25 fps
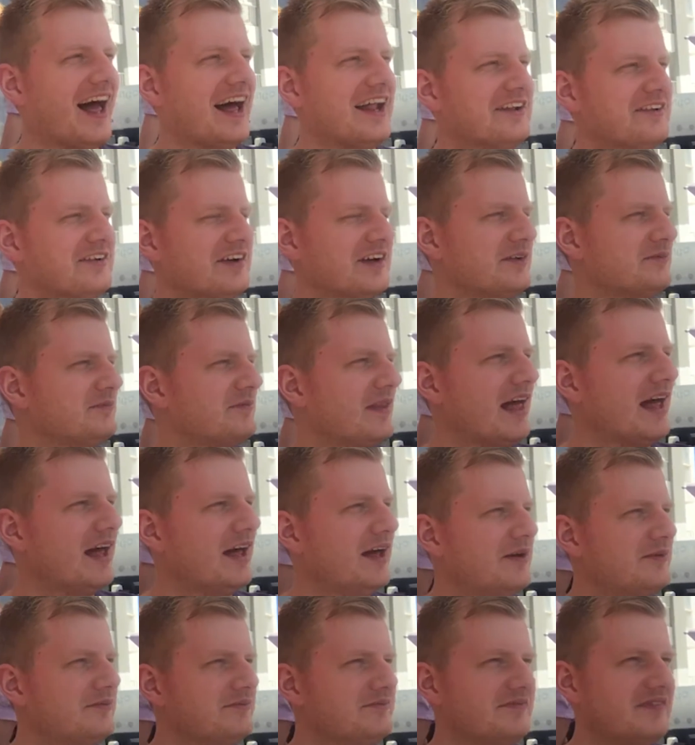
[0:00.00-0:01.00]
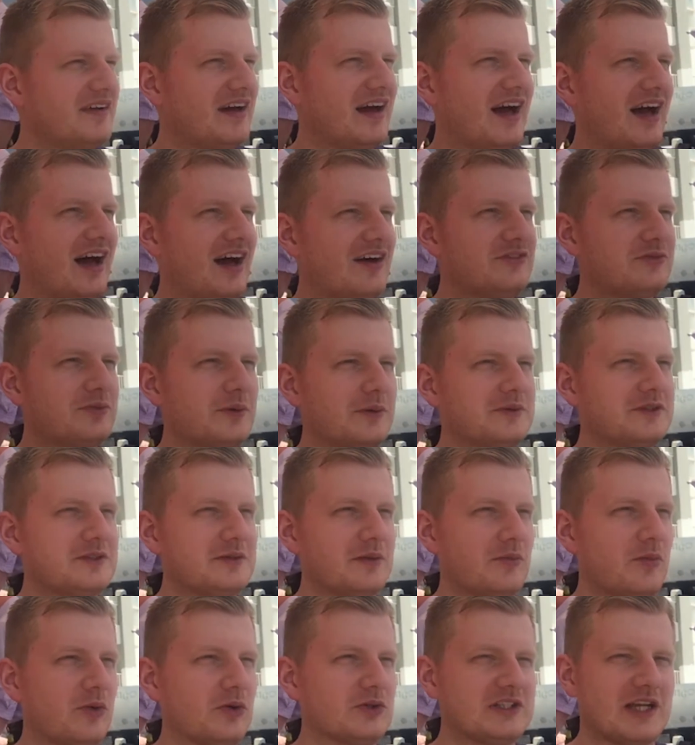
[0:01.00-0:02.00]
Anyway, I've probably
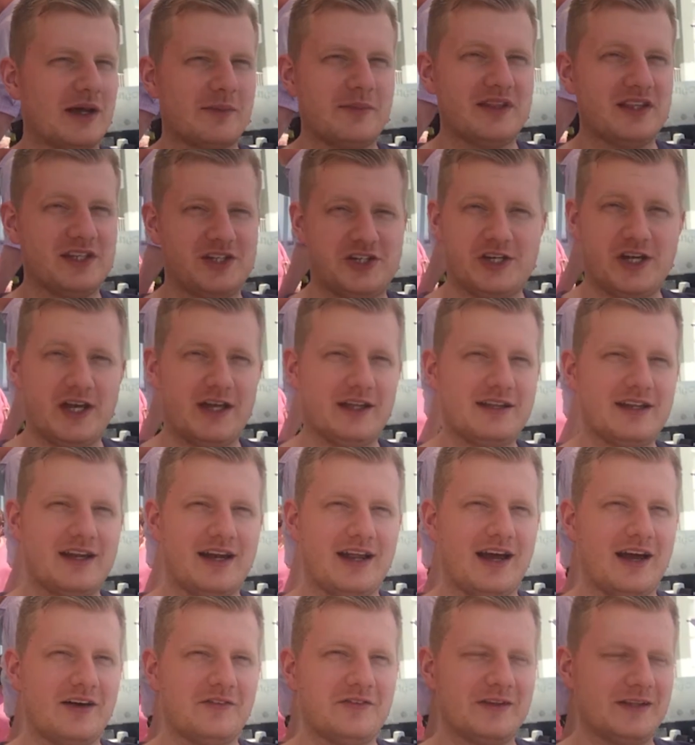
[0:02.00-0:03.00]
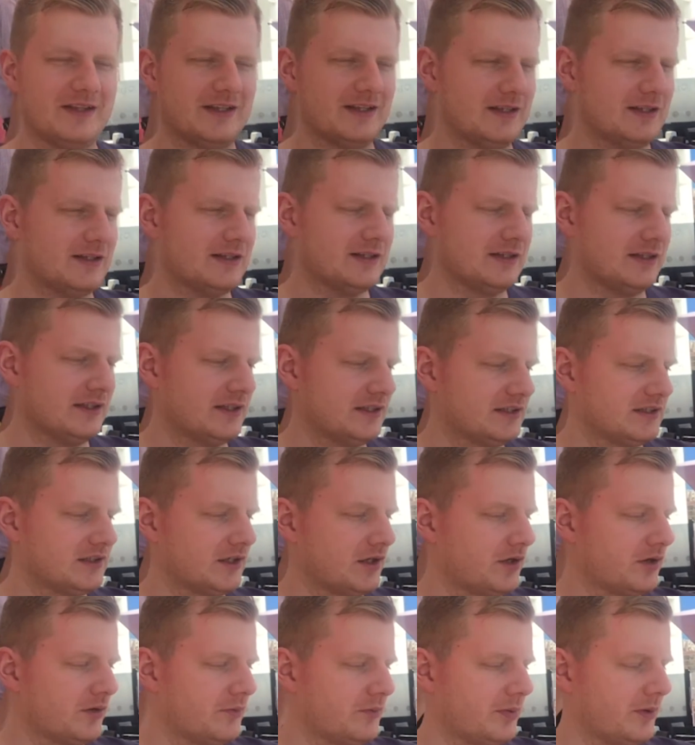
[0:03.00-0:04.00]
spent more time in the shade than I have in the
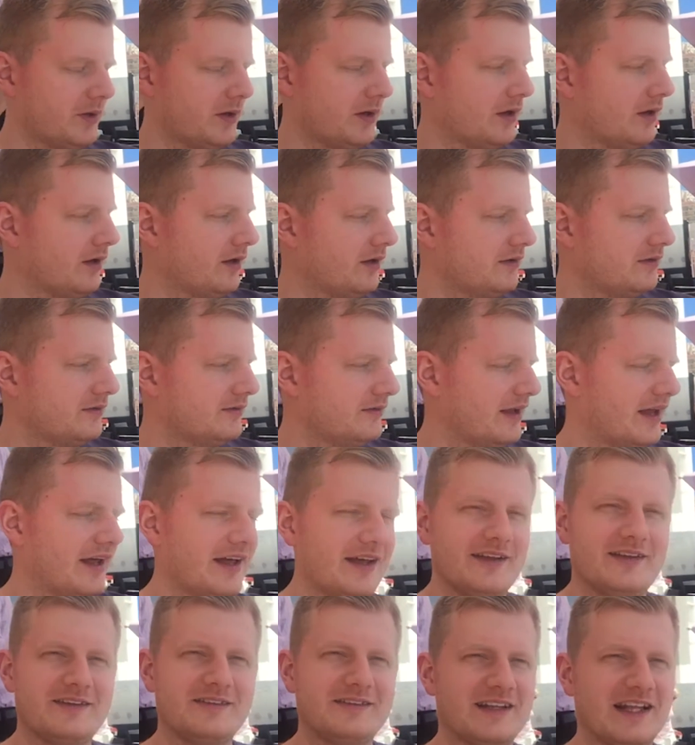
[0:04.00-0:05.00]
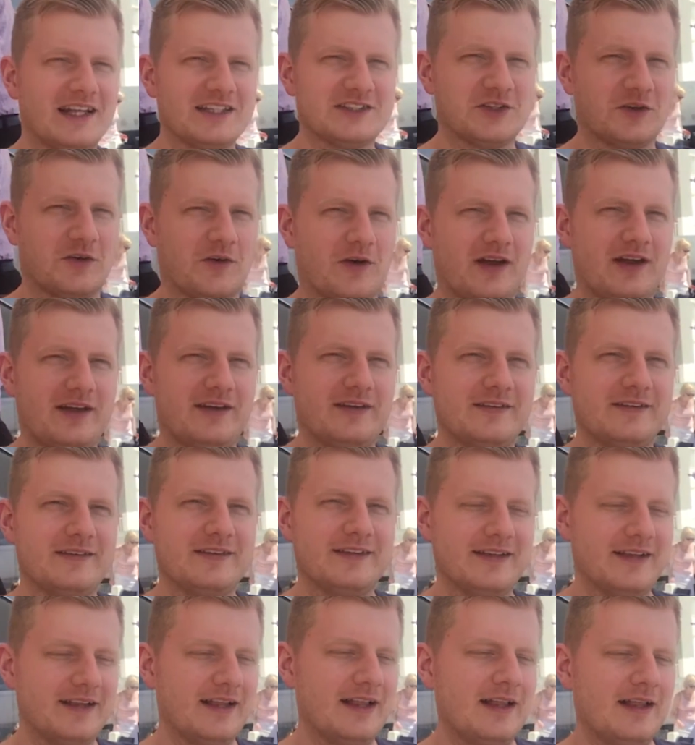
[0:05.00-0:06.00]
sun, but that's alright.
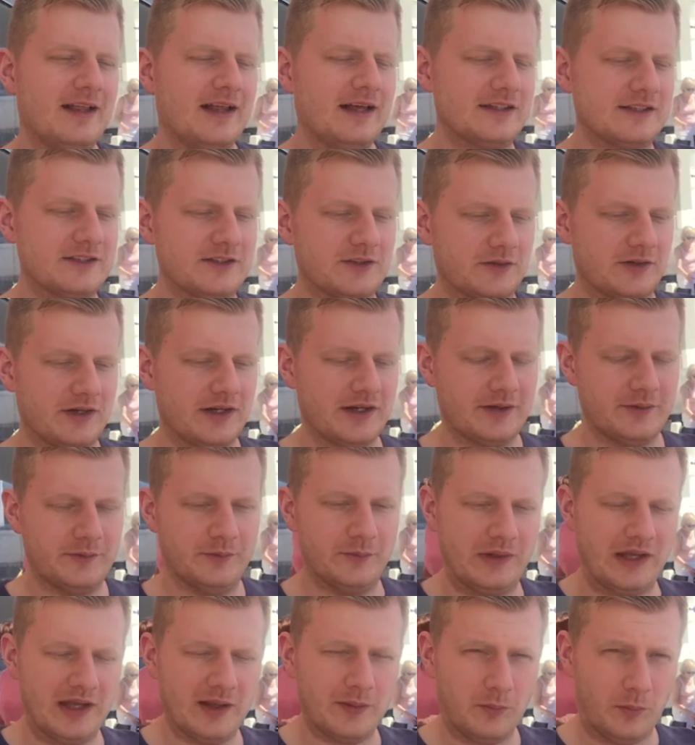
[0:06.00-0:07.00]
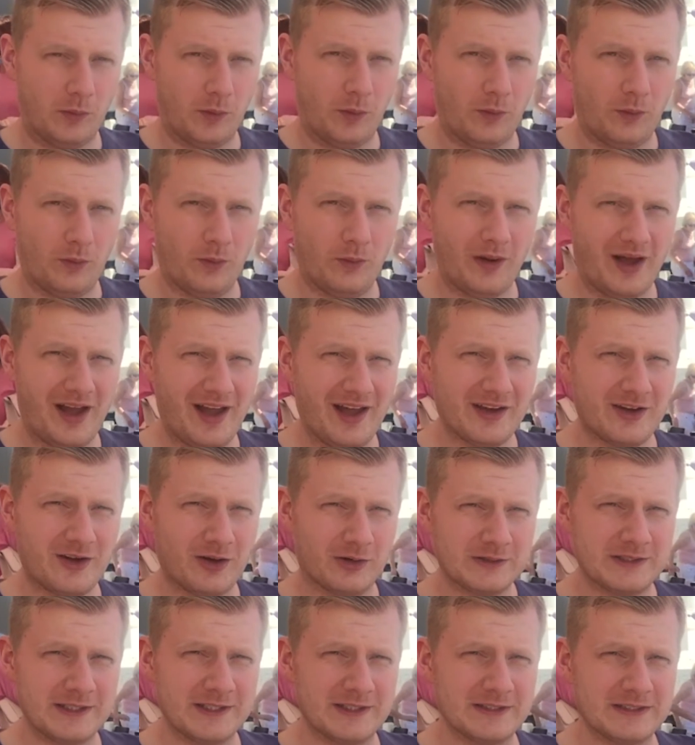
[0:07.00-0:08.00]
That's alright. We're getting more
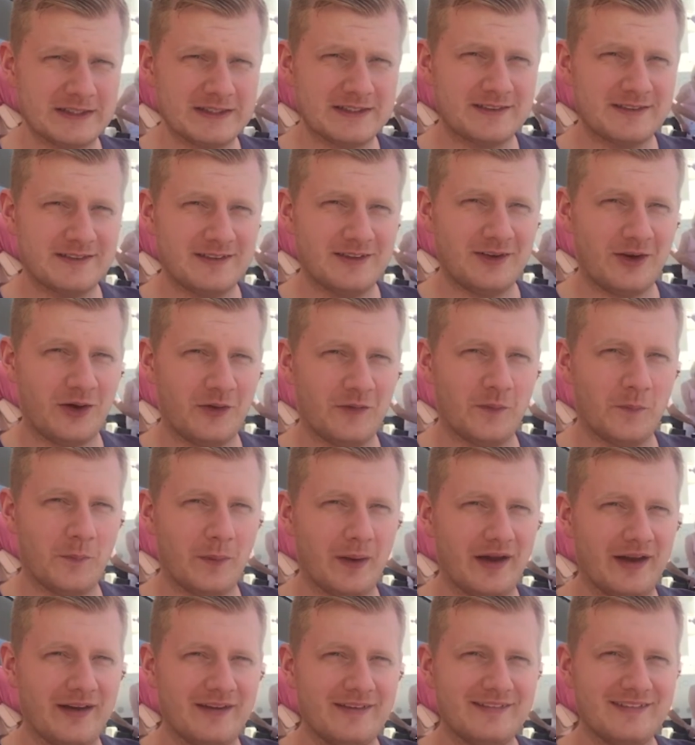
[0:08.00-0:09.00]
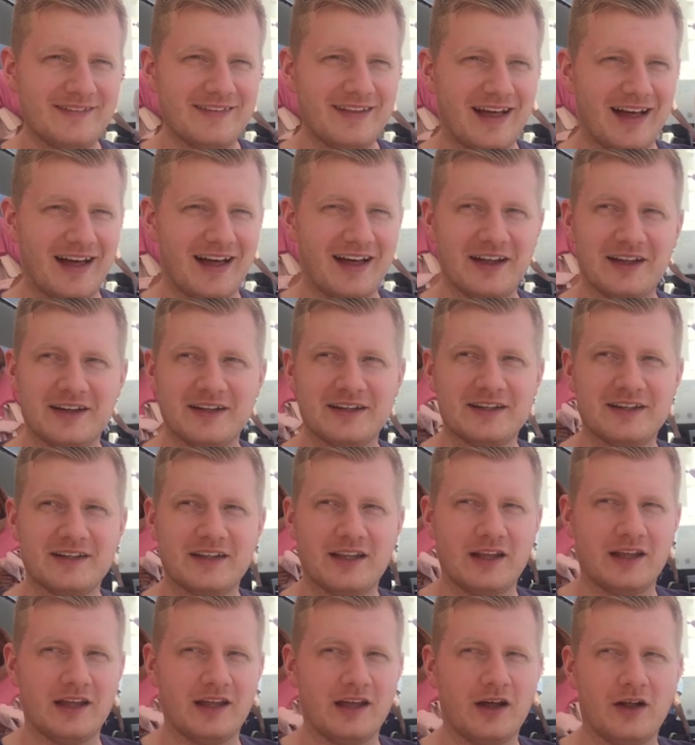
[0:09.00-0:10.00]
cocktails on the way, and
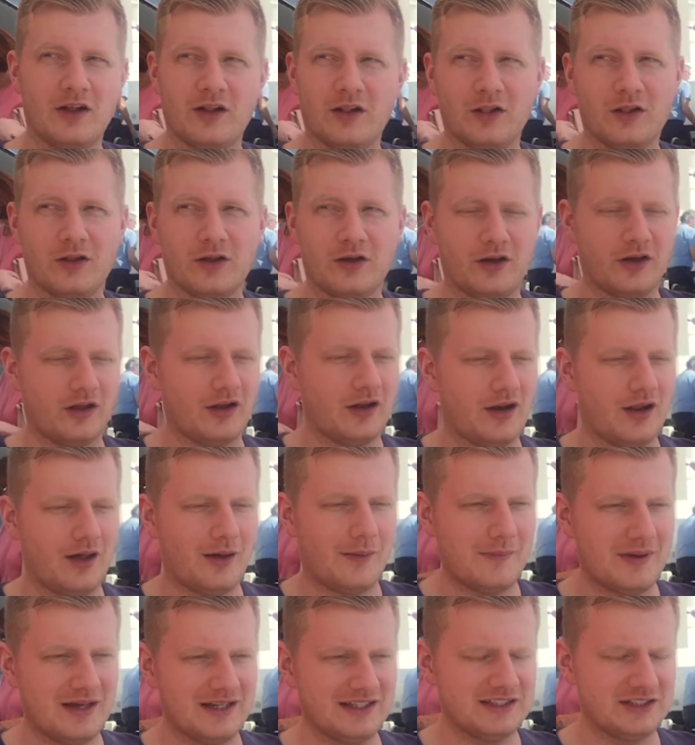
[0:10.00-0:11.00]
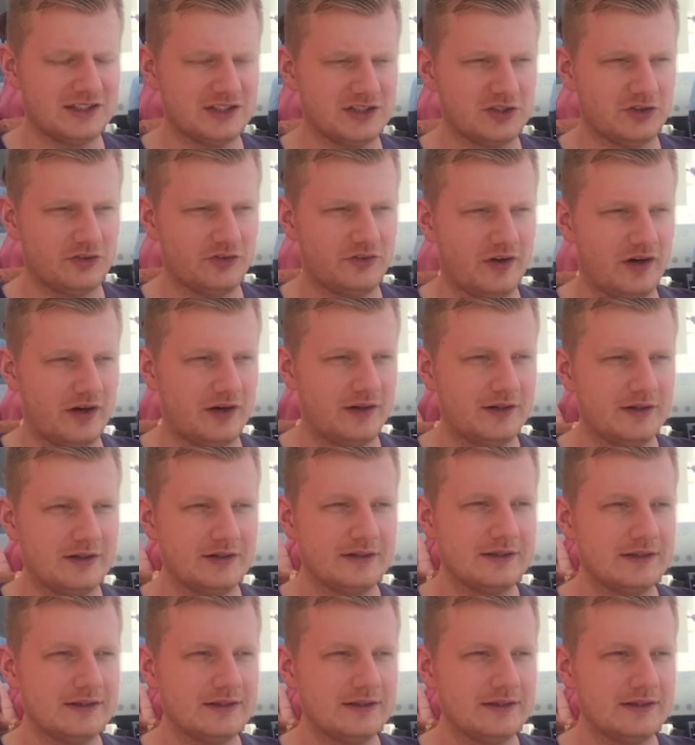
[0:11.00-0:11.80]
they are looking amazing so far.